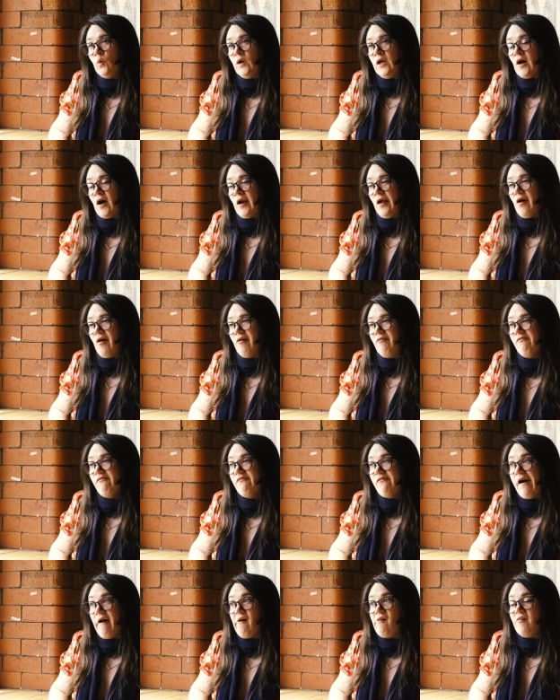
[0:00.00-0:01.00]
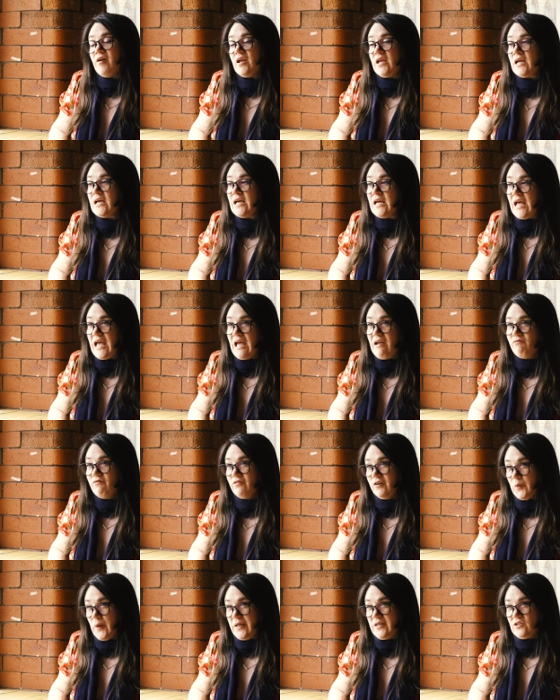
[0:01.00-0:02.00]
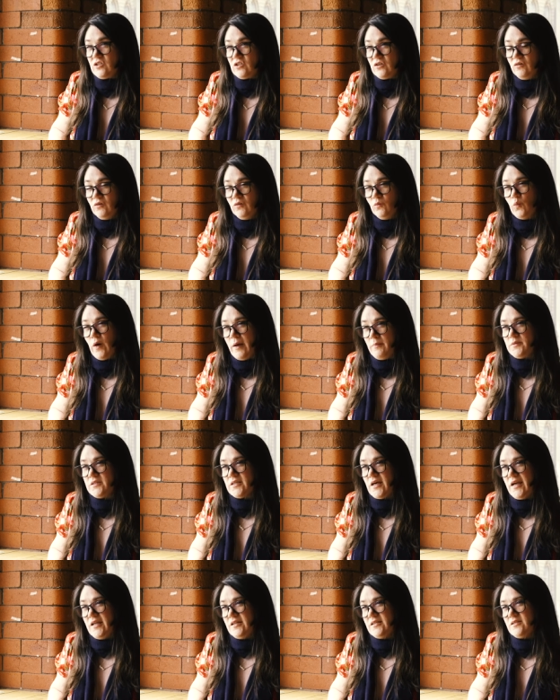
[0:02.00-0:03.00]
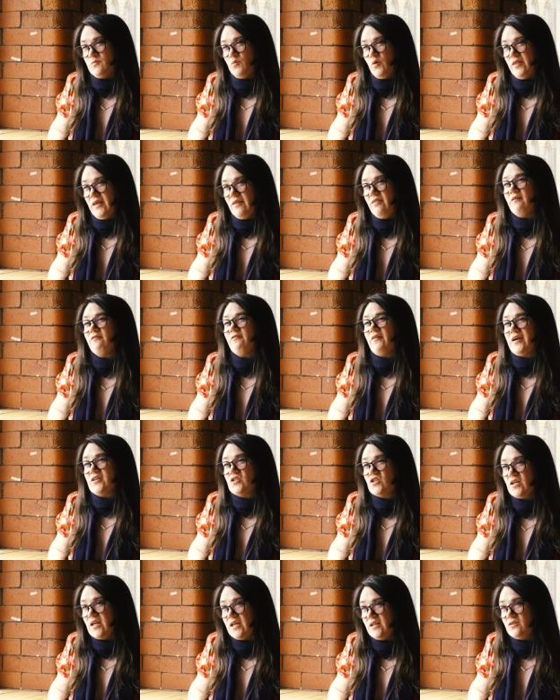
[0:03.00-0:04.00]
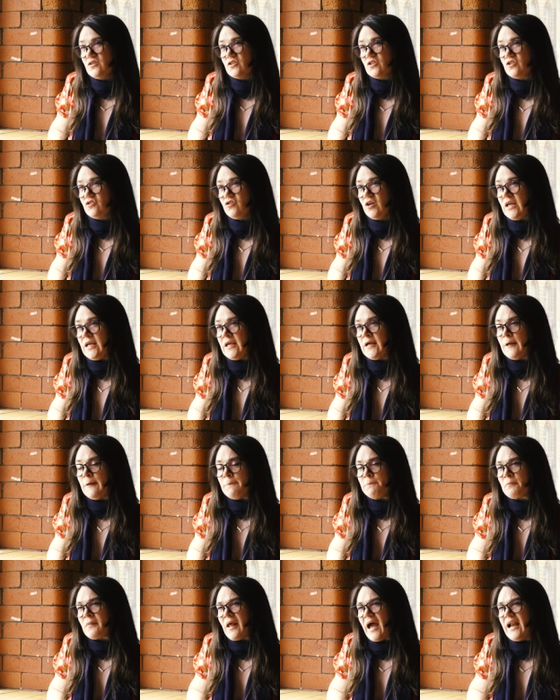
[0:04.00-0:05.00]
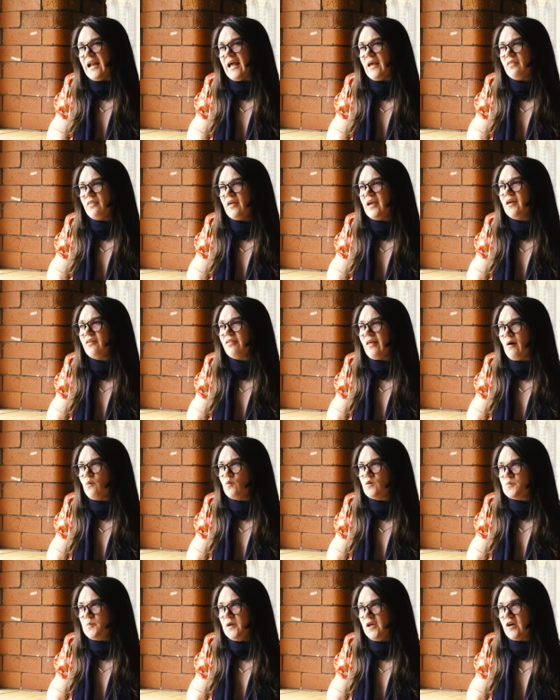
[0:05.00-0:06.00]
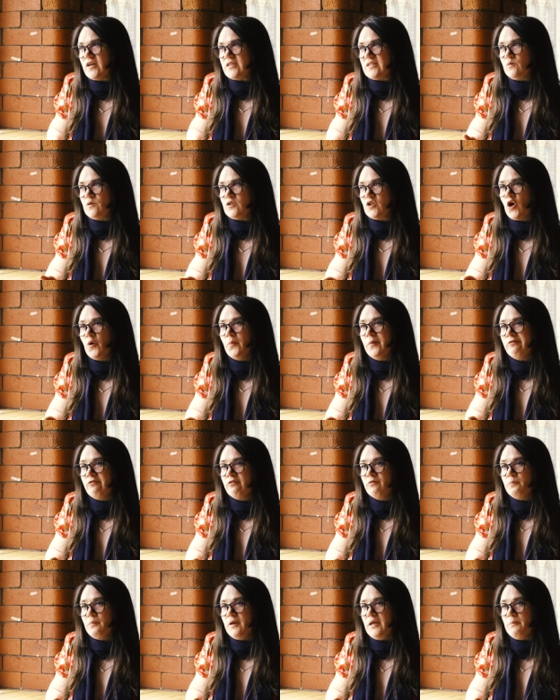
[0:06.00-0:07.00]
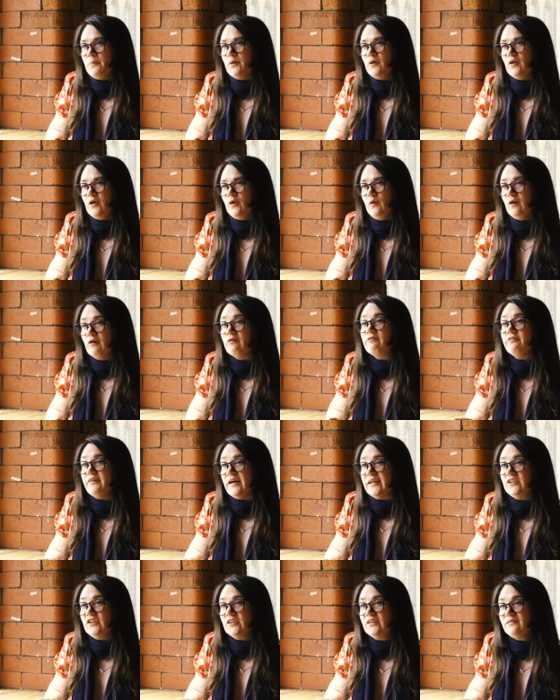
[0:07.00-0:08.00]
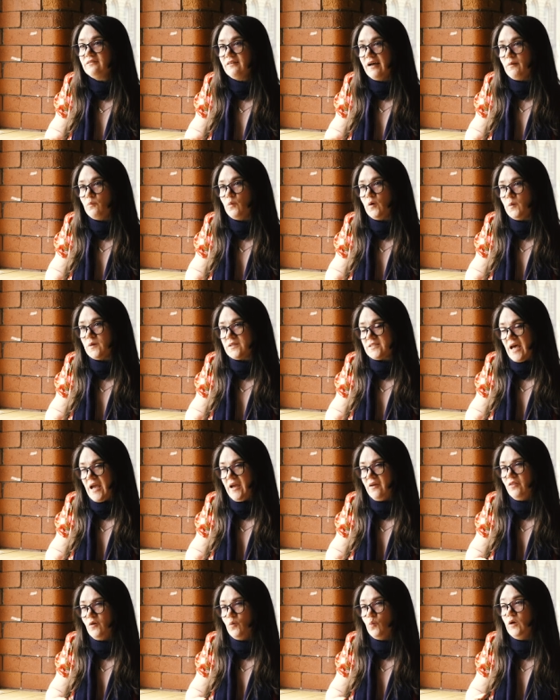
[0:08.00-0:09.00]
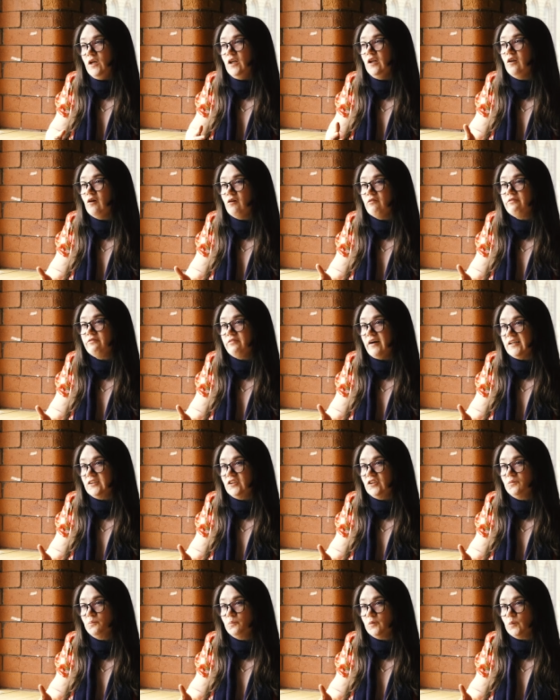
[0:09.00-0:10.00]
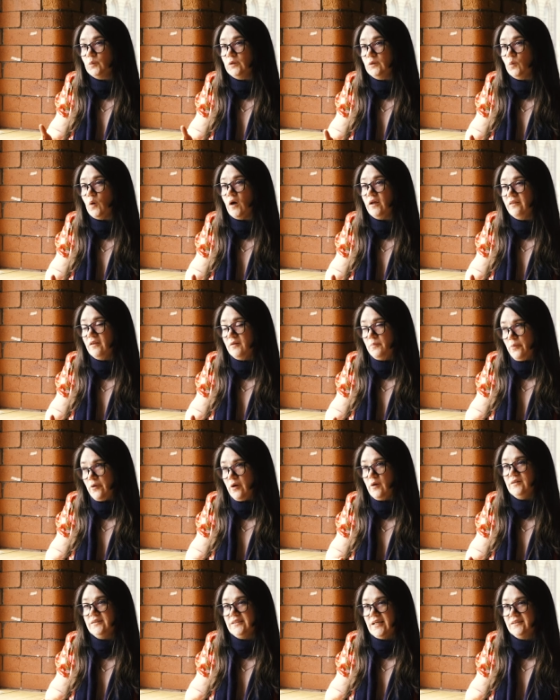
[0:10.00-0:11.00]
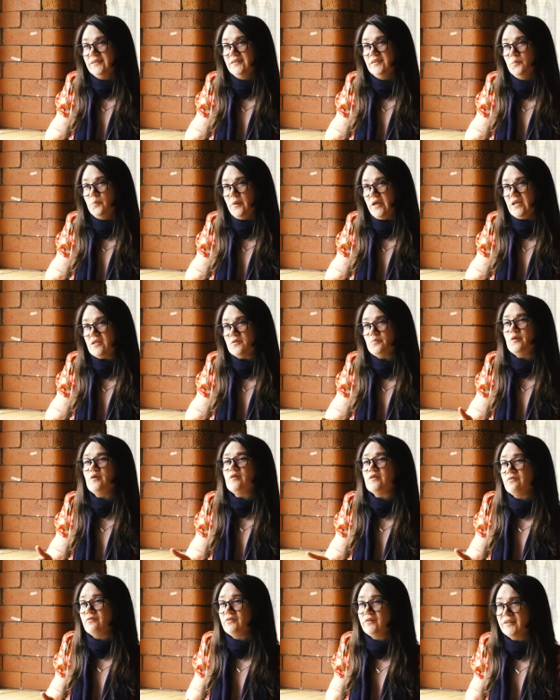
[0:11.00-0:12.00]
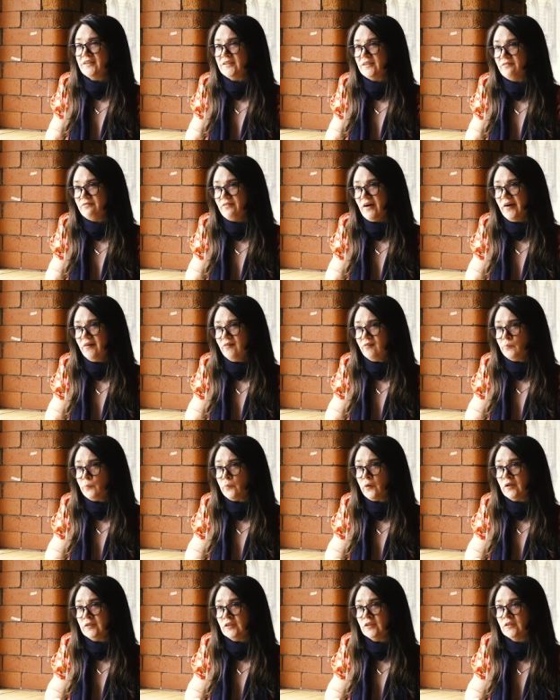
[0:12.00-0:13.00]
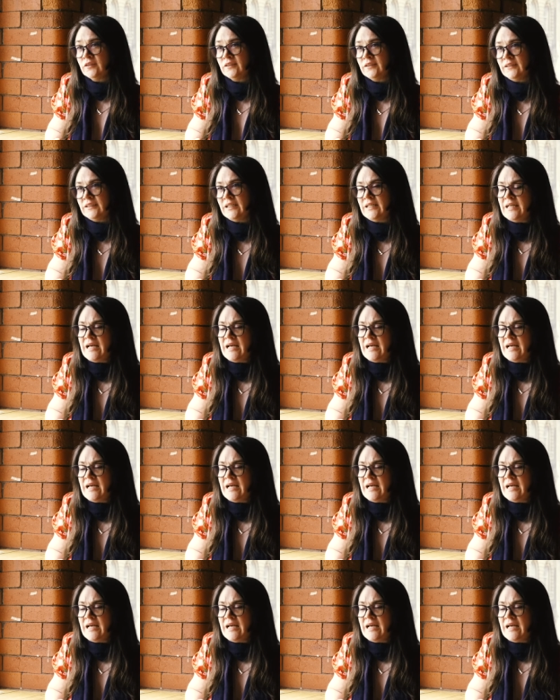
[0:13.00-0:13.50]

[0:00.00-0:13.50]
We got it on very influential websites within the fashion industry. And I think that was because it was coming from people who love fashion. And we were saying that we love fashion, but we want the process to be as beautiful as the final product.